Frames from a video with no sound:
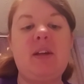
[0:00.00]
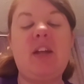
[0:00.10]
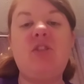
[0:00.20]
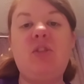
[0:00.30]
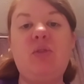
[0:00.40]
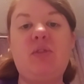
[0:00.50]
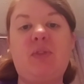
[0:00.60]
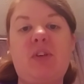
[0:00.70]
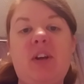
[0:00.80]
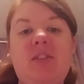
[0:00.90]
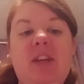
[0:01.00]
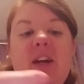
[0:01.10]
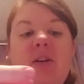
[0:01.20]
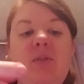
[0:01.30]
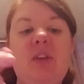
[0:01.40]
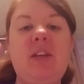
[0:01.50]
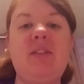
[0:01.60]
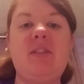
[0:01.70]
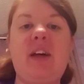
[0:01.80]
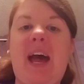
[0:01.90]
and use for crested geckos
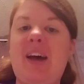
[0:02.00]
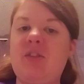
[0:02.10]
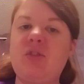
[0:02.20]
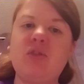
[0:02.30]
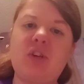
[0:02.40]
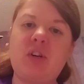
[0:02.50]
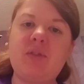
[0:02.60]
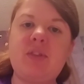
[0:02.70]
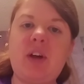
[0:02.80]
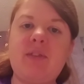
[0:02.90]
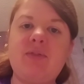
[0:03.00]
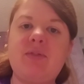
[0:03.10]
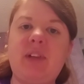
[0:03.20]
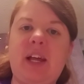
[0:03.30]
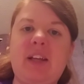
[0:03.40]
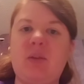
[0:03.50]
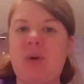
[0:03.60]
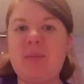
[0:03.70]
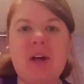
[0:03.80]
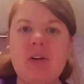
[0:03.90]
is the Astroturf stuff, like the
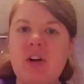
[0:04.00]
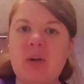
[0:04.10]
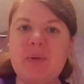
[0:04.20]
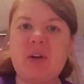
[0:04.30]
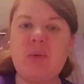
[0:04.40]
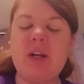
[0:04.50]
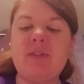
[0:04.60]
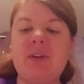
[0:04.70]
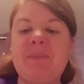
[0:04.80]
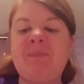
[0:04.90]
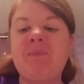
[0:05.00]
reptile carpet or whatever.